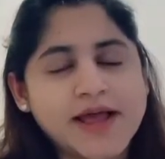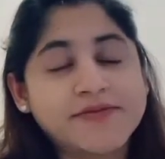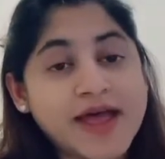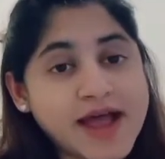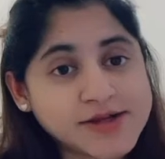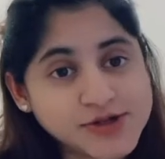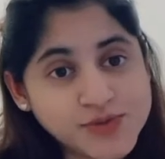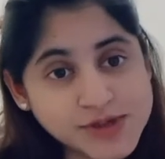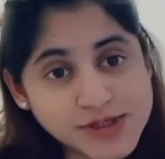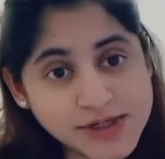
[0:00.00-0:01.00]
and the action
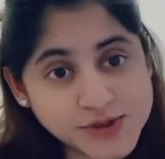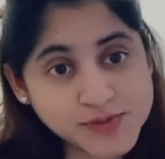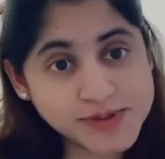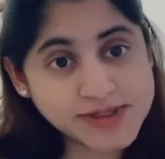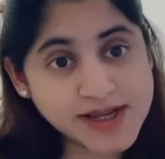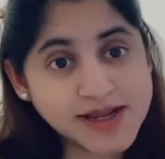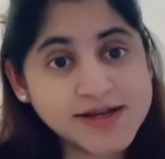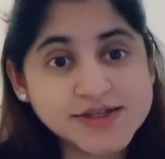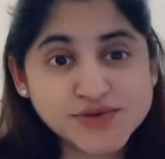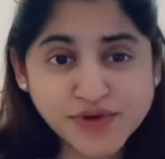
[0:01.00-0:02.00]
which needs to be taken
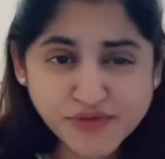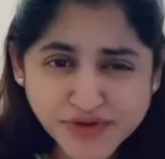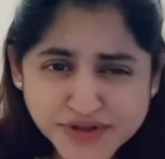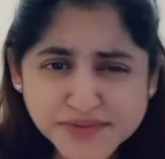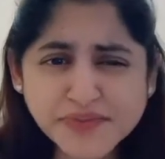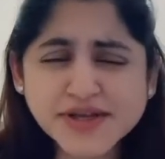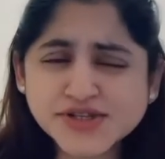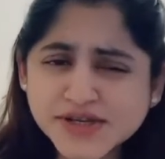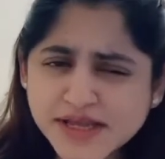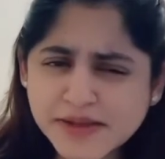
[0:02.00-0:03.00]
is refer the
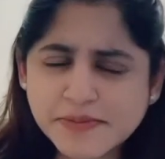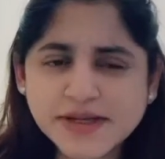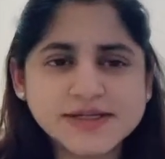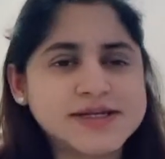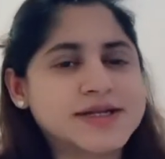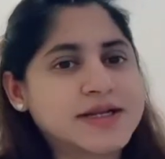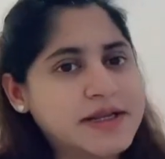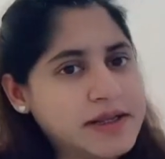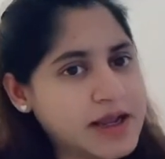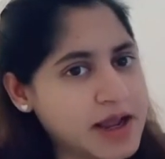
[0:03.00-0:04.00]
patient
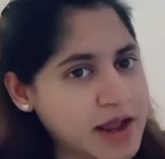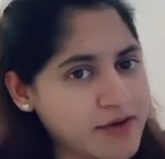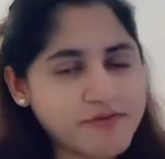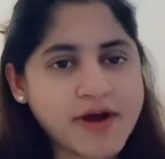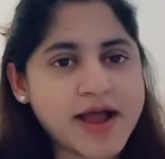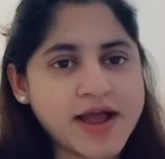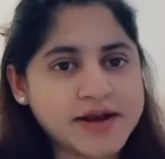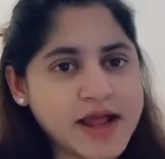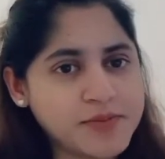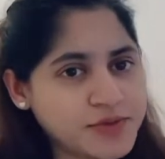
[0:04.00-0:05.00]
immediately via
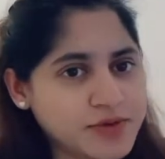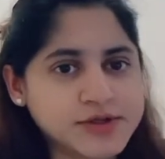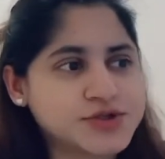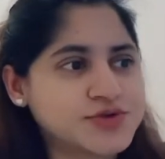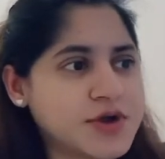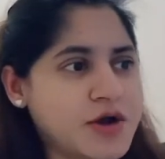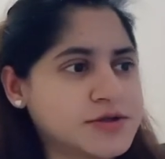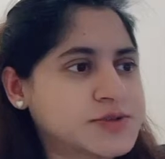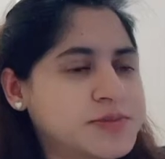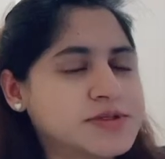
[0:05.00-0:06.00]
an ambulance to the
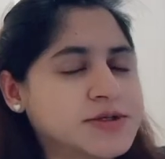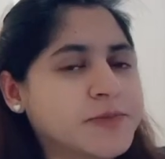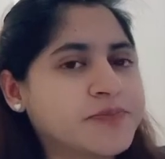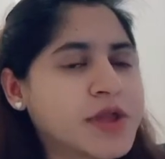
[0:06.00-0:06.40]
hospital.